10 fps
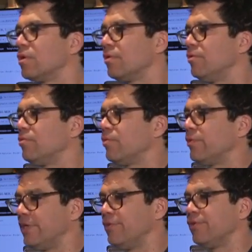Come, you,
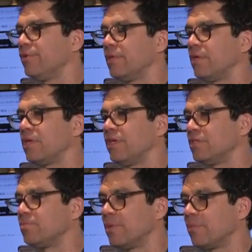we, you can be an
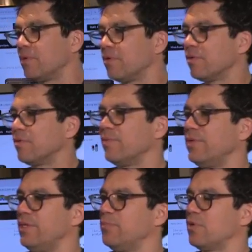audience member.
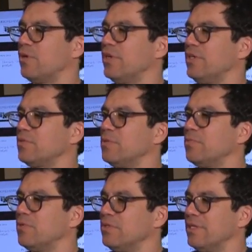We need more audience
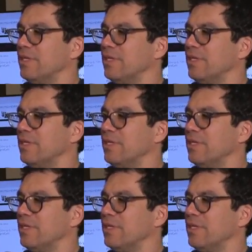members.